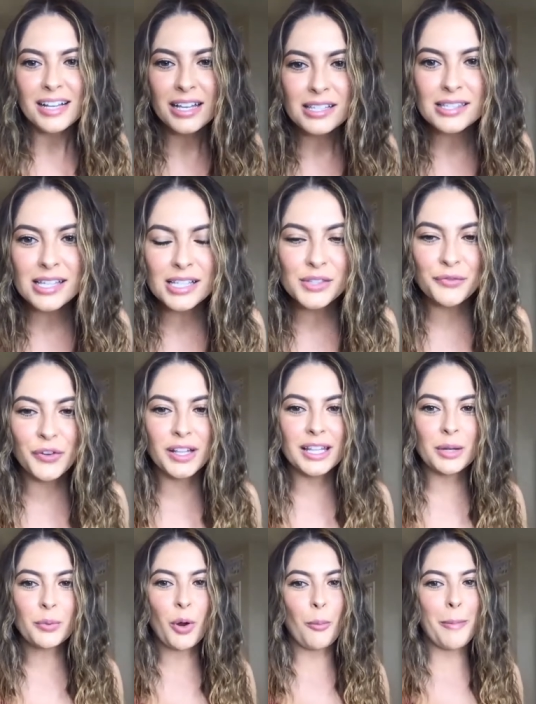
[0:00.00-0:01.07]
Says
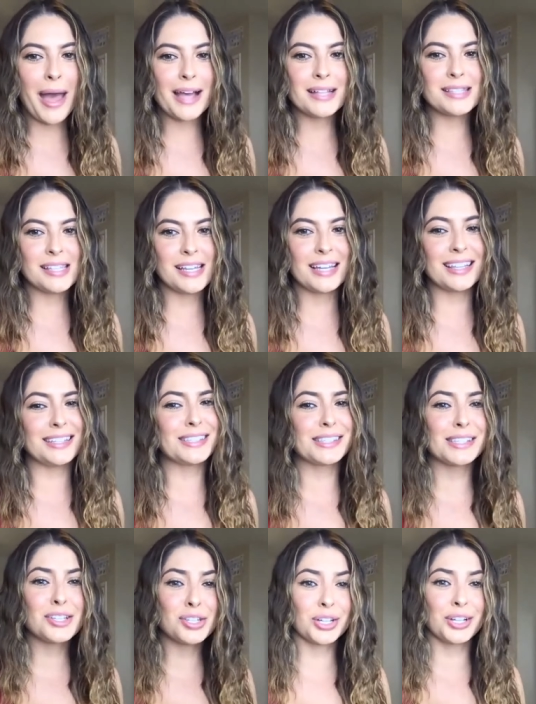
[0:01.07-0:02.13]
feeling romantic. It's
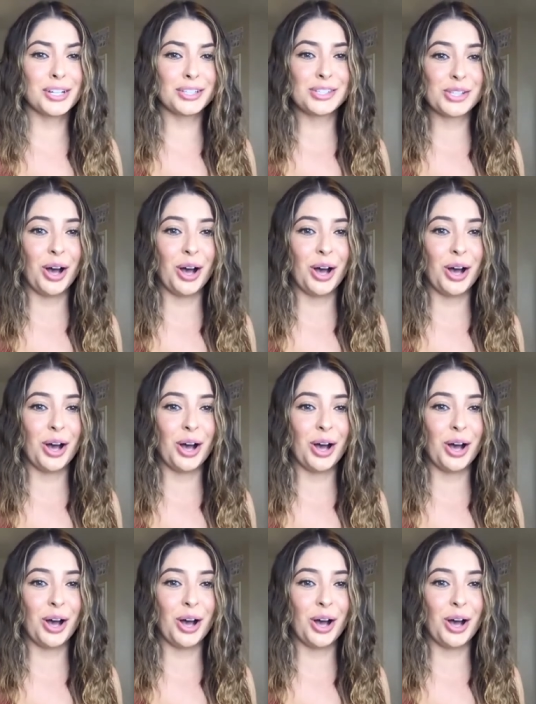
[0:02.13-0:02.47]
such a good